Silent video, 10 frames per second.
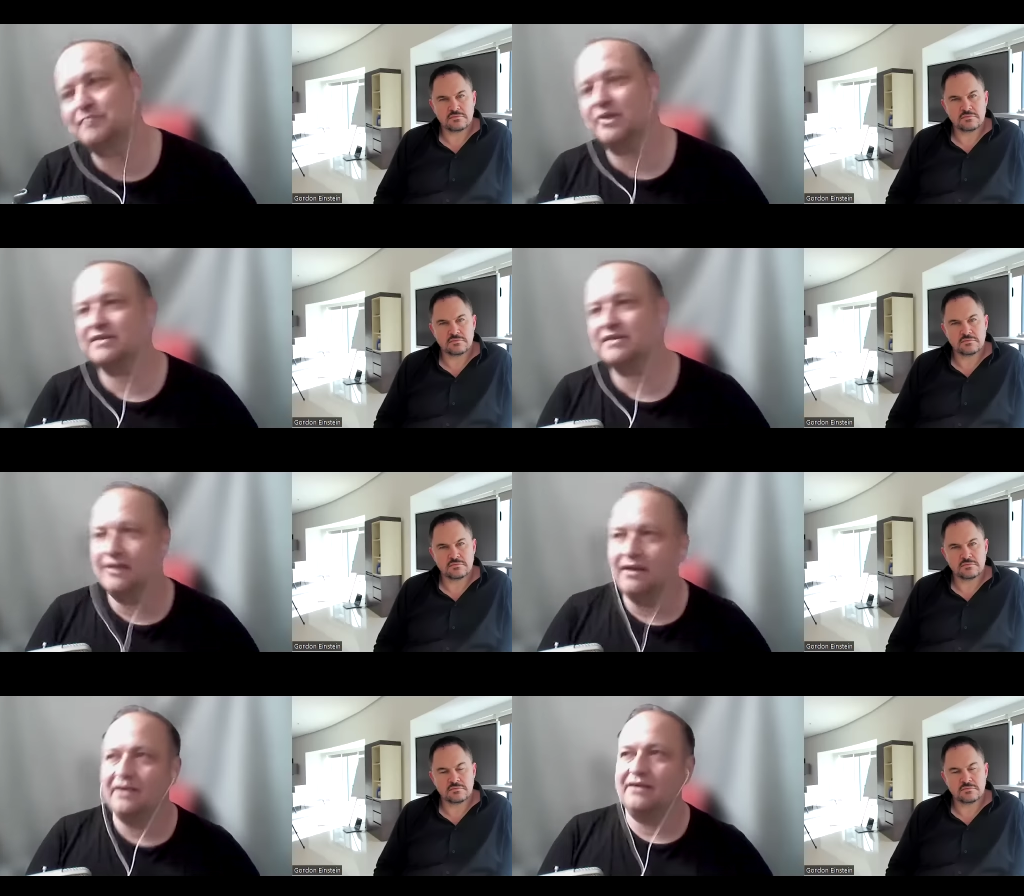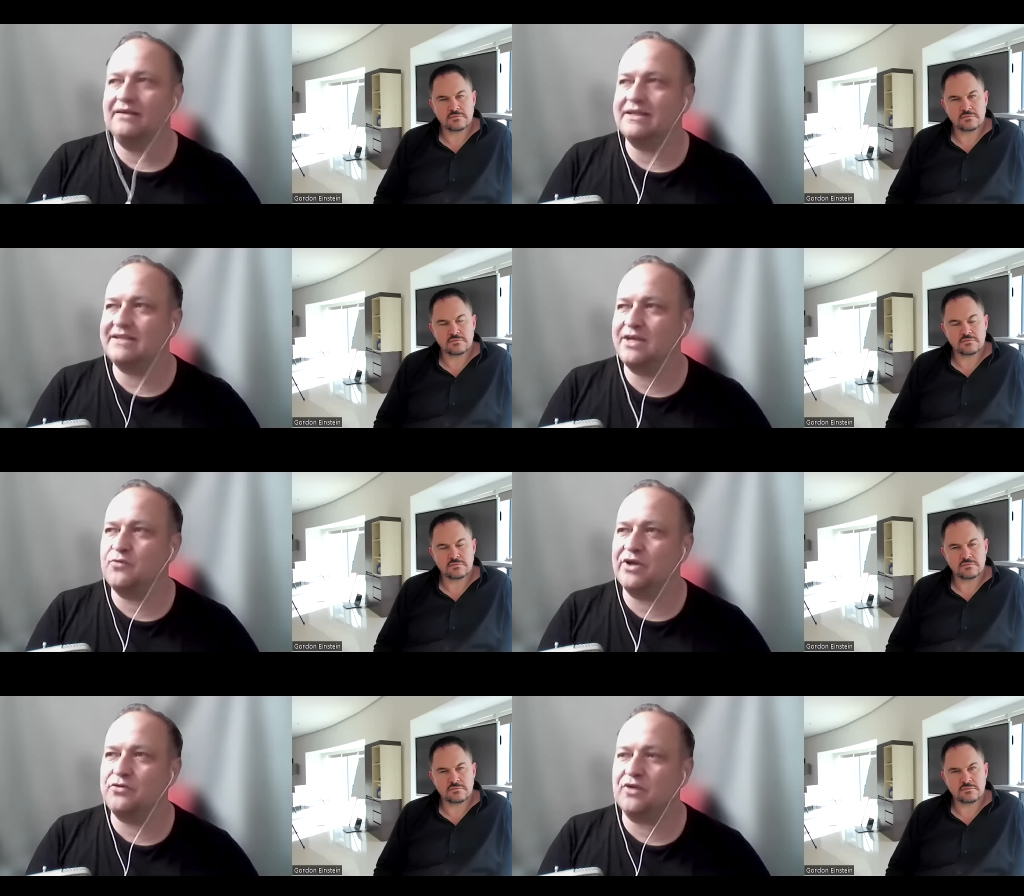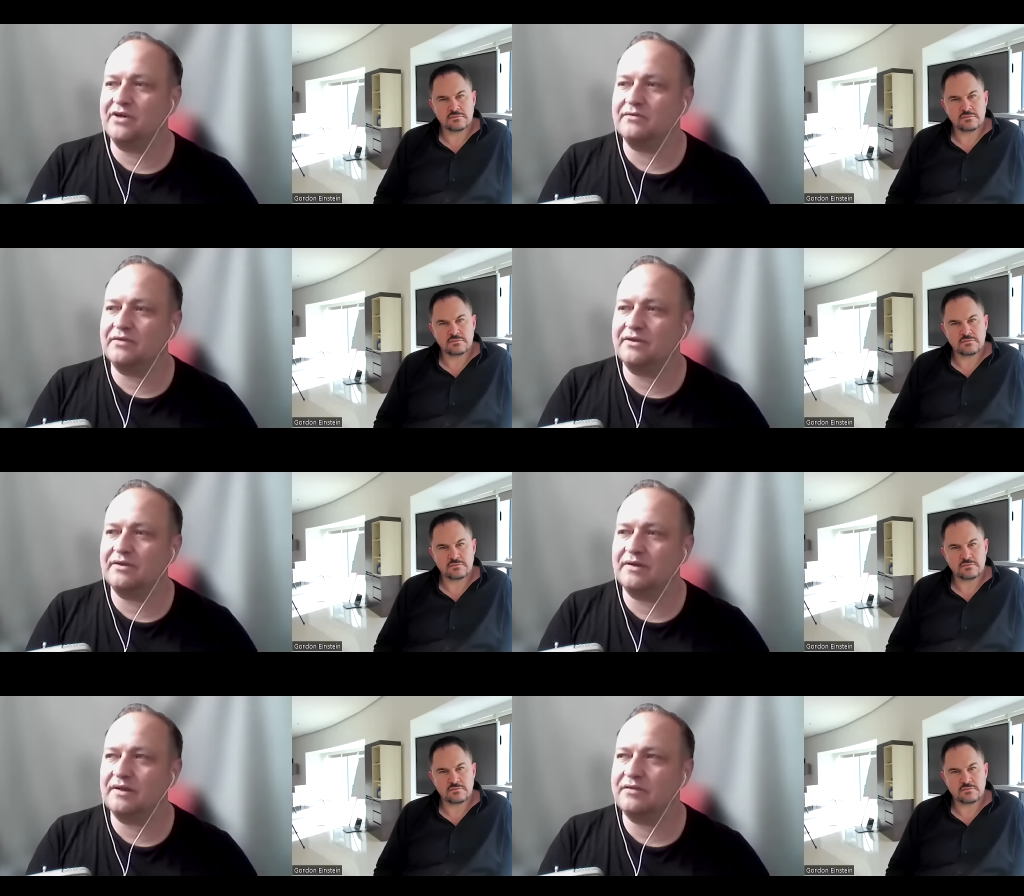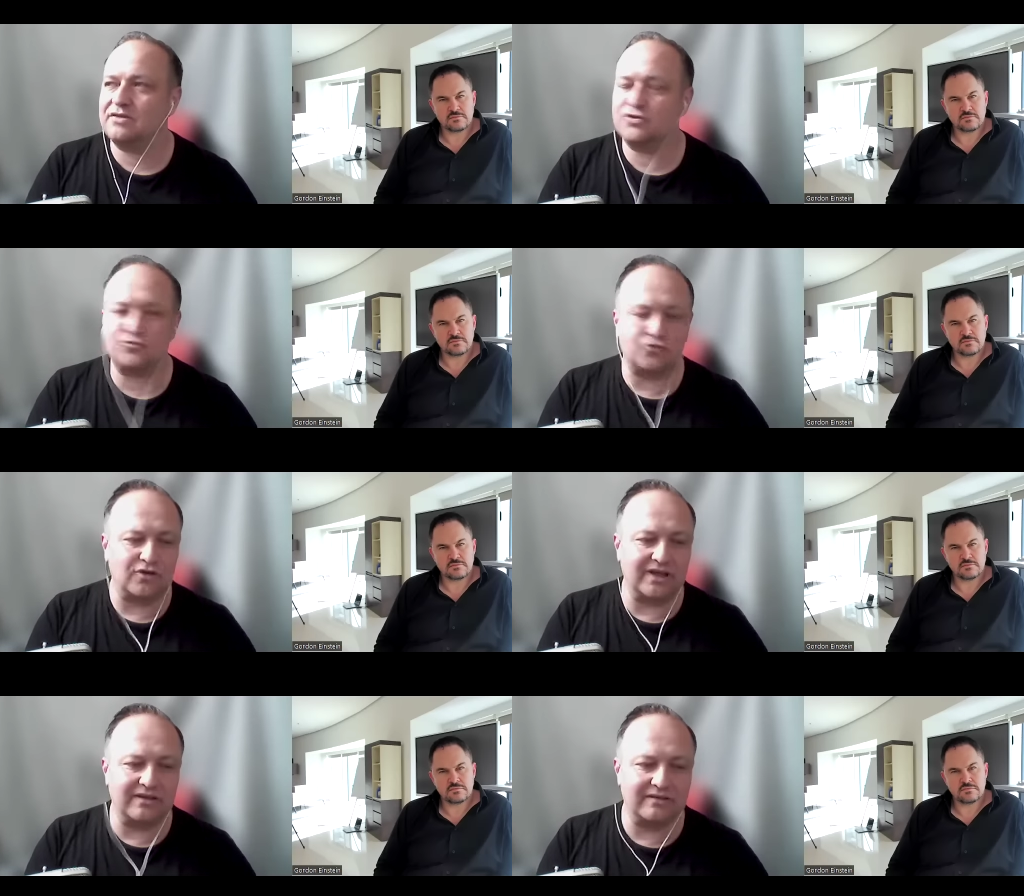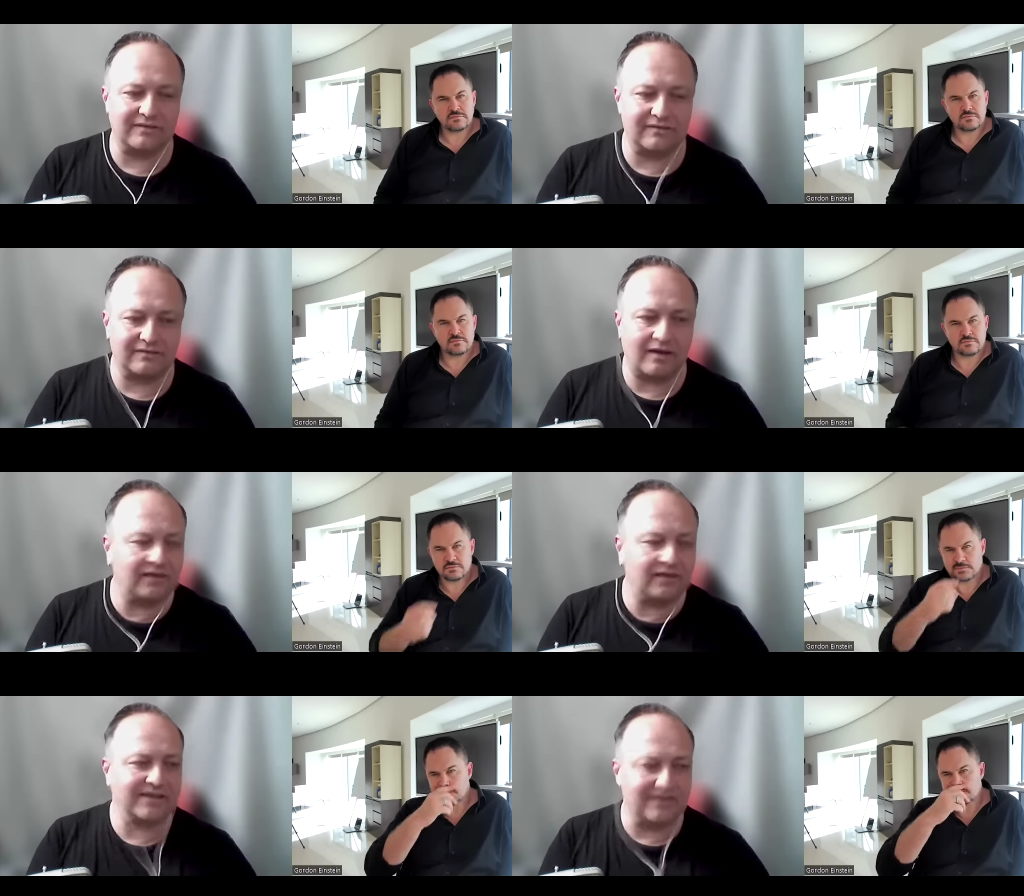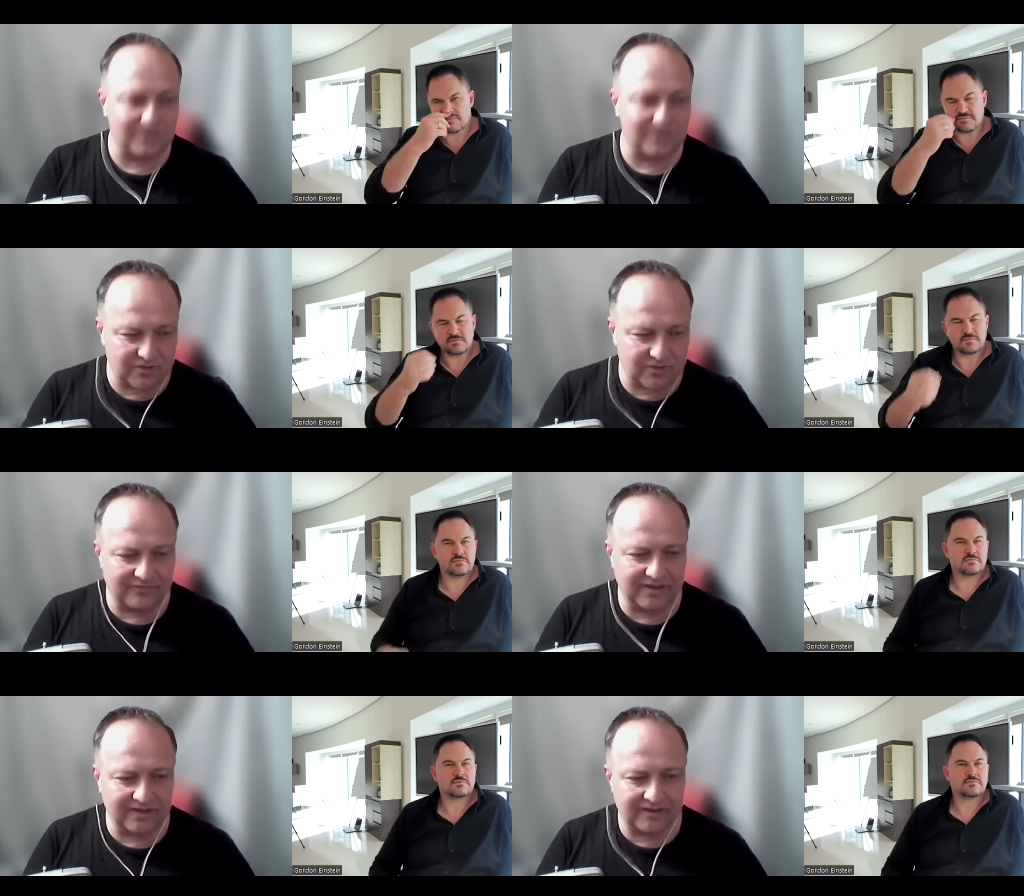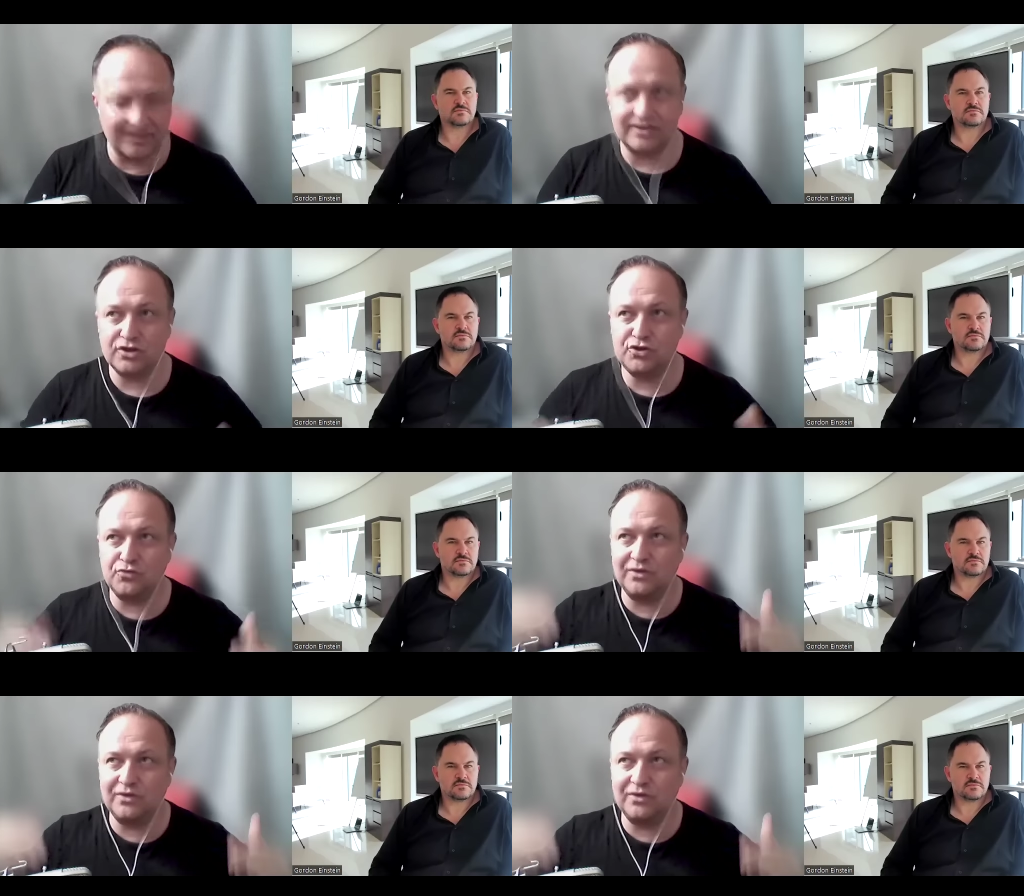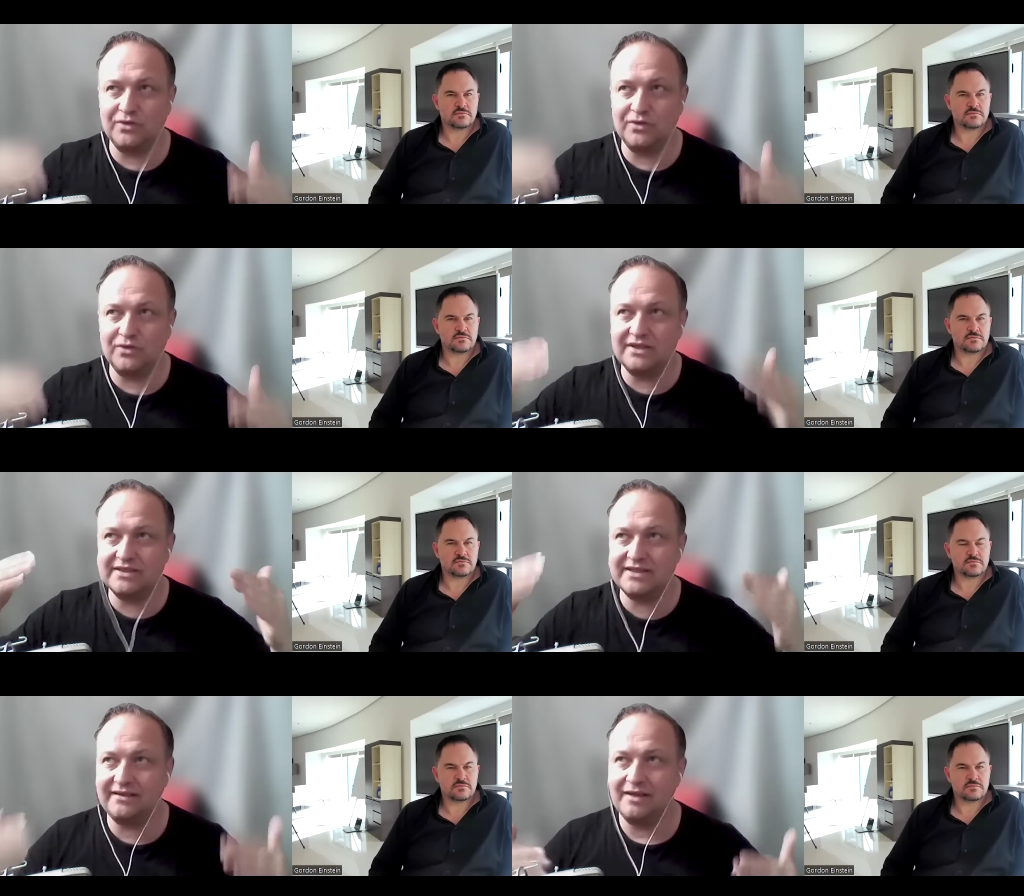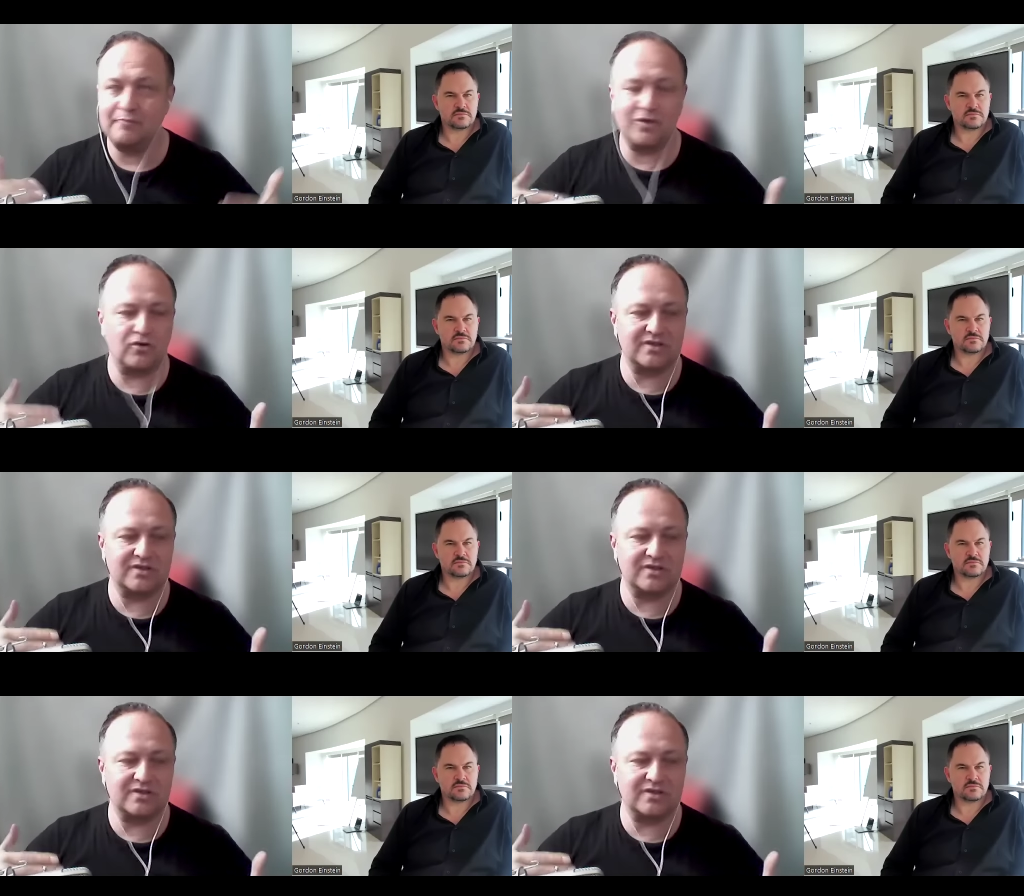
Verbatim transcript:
Speaker 1: But let's say when you are uh, scrolling uh, articles or something like that, you will see because